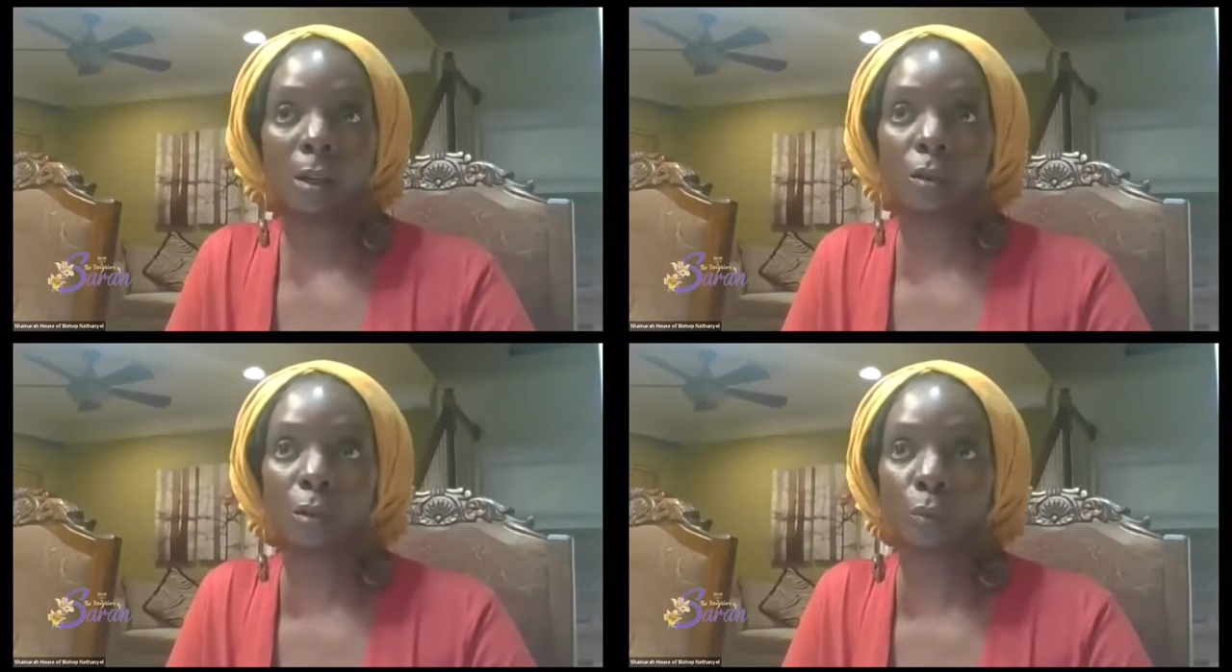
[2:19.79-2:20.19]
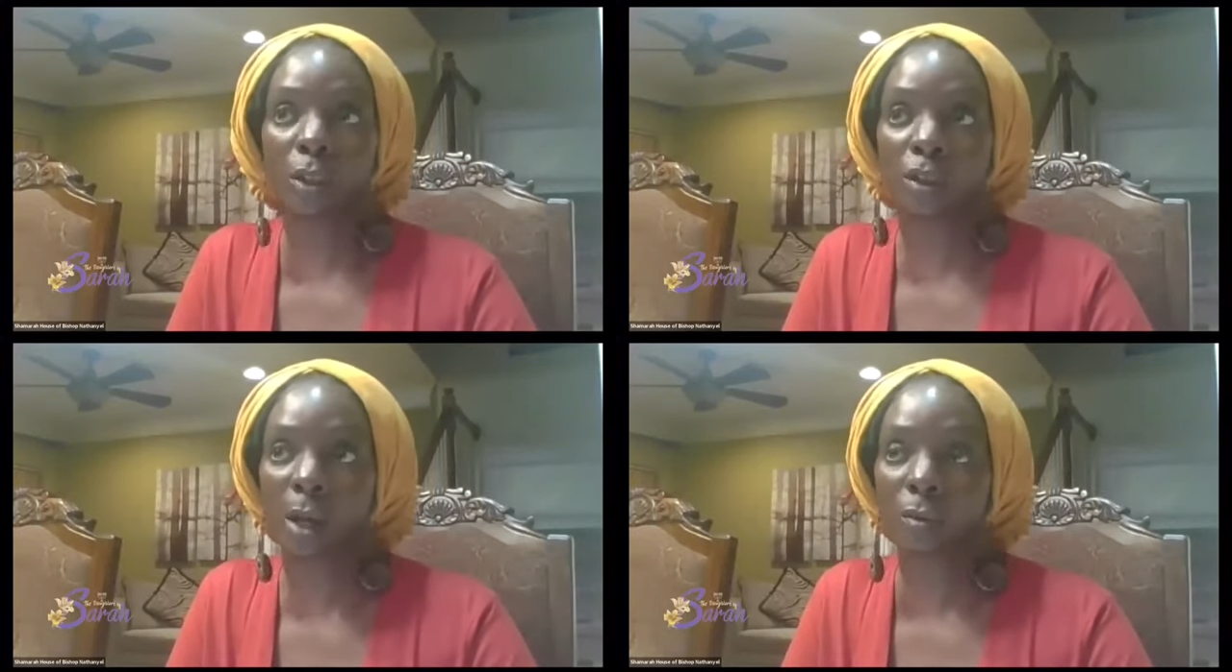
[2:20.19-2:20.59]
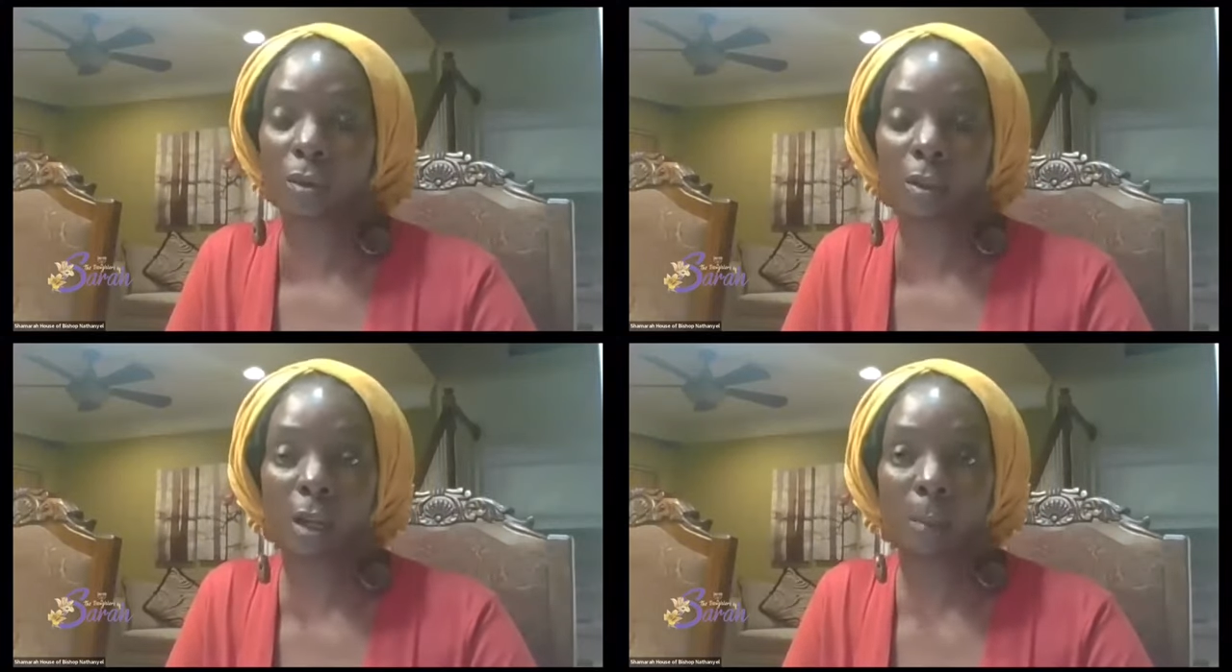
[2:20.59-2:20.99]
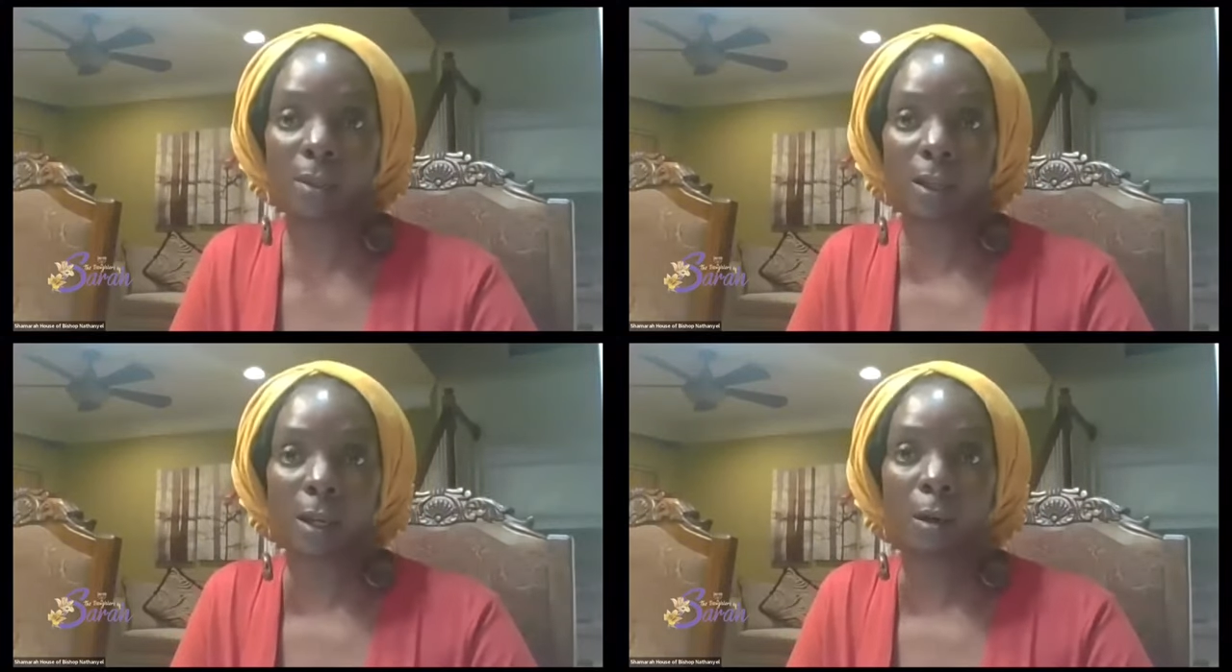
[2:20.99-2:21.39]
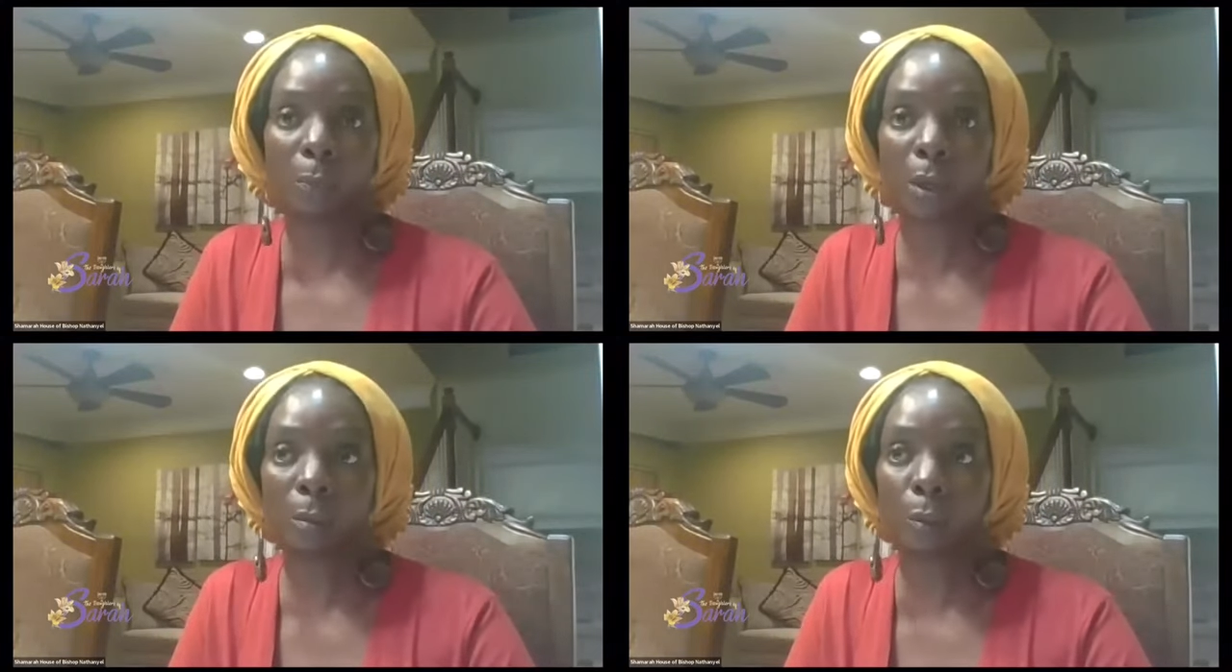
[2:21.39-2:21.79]
to reach out to them and to
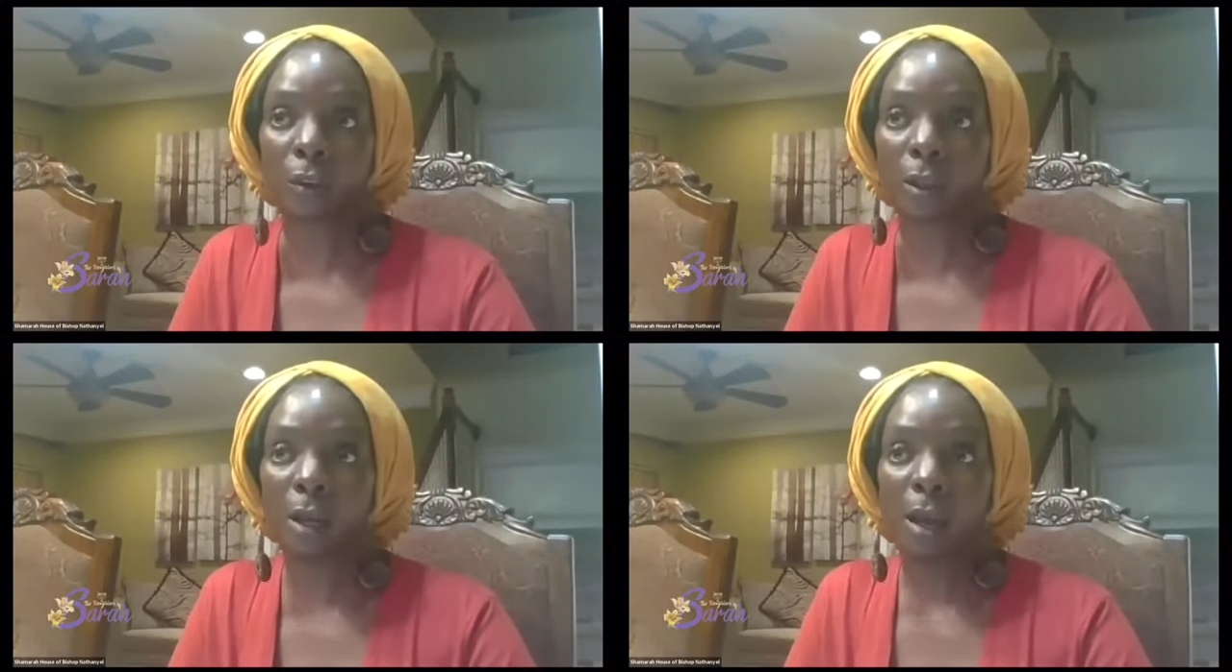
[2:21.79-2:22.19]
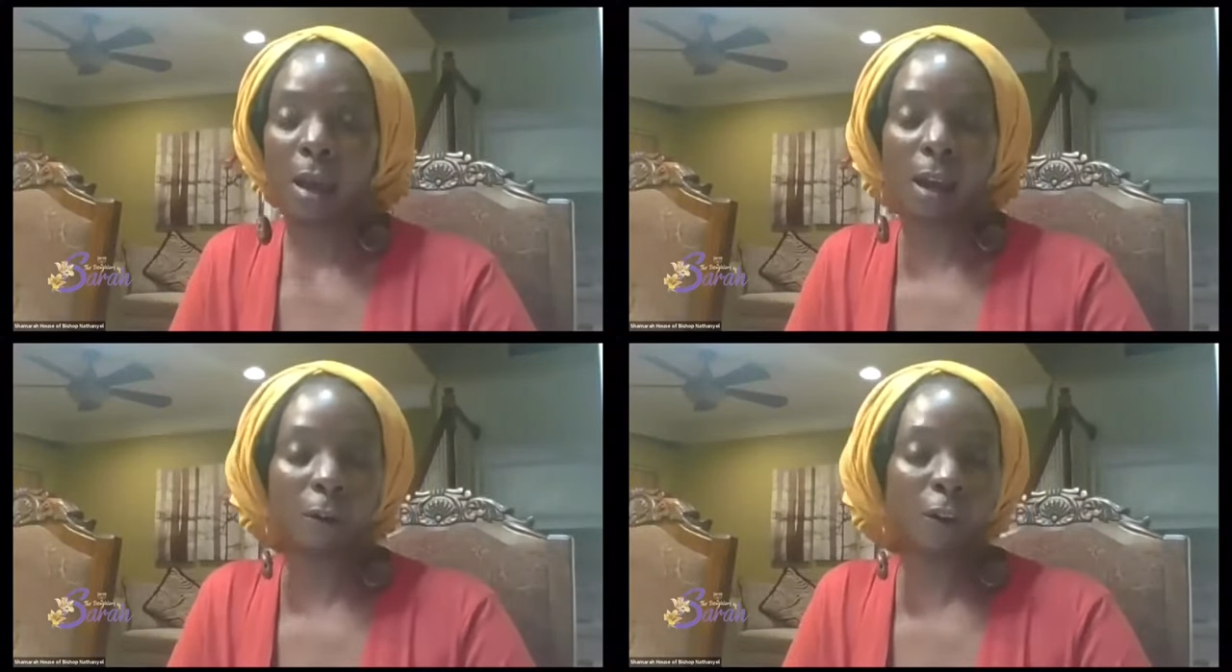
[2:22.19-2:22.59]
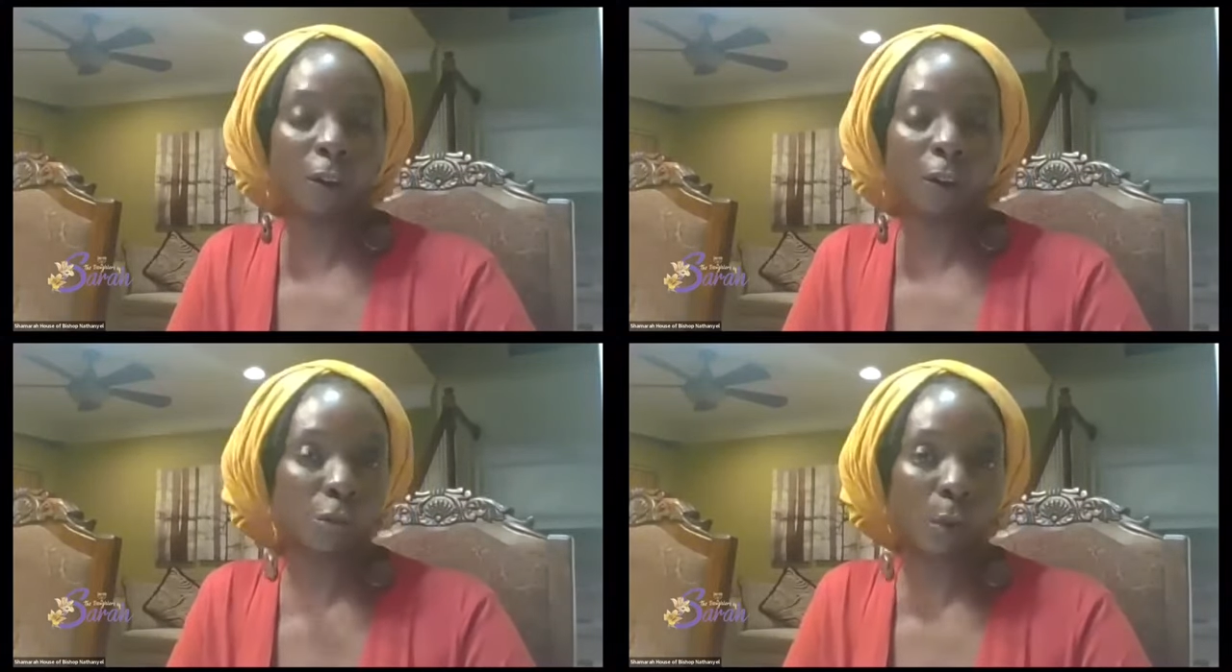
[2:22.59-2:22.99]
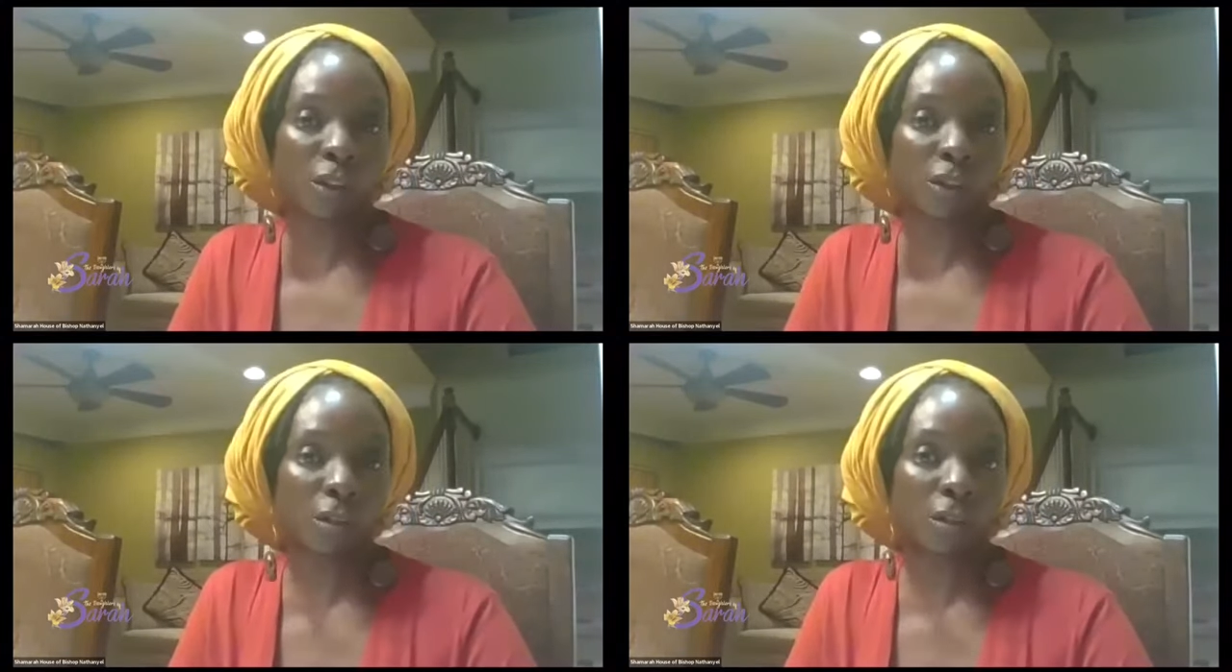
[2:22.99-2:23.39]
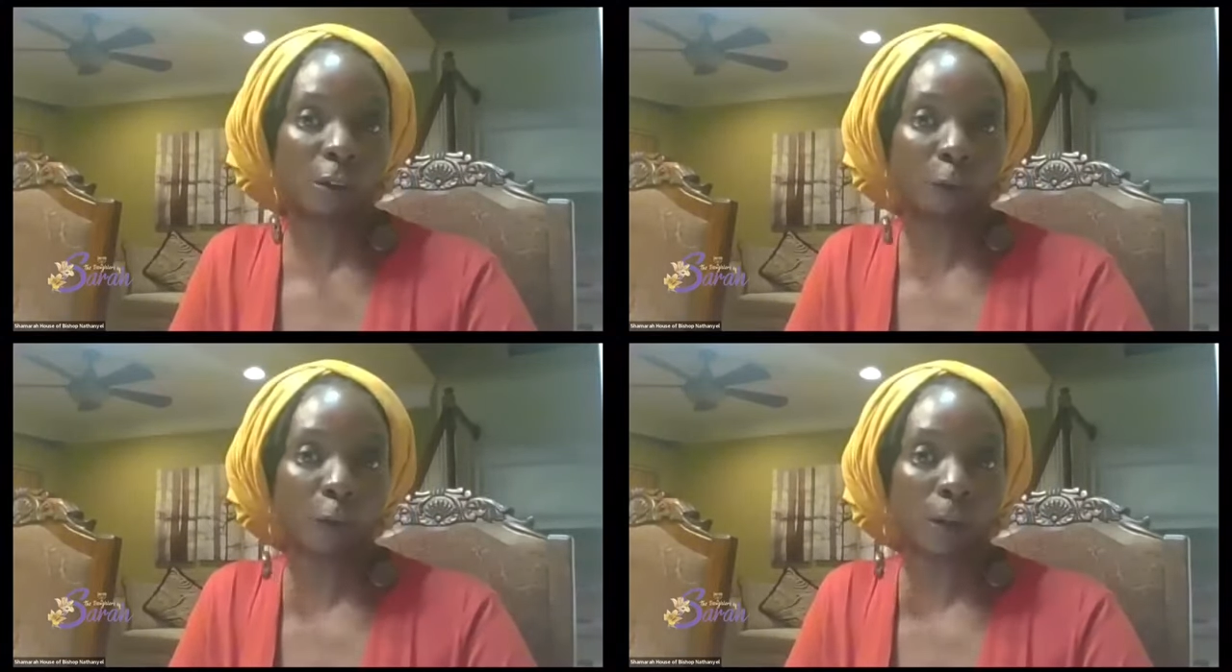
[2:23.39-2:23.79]
help them with it, every situation is
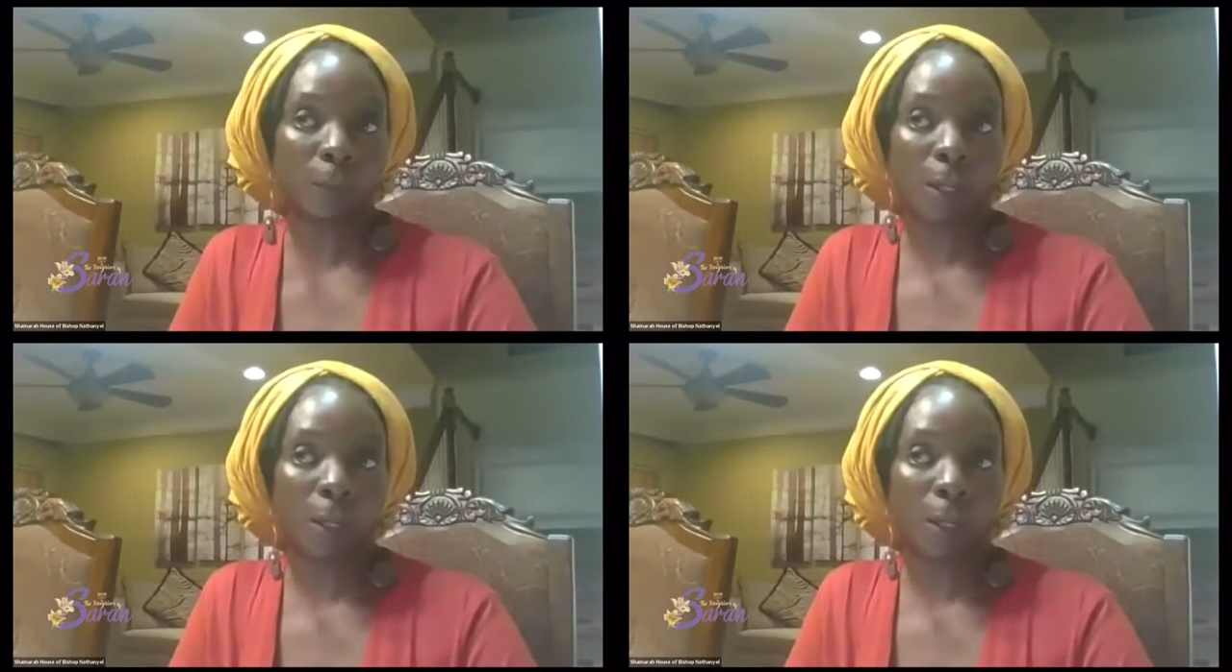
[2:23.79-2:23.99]
different.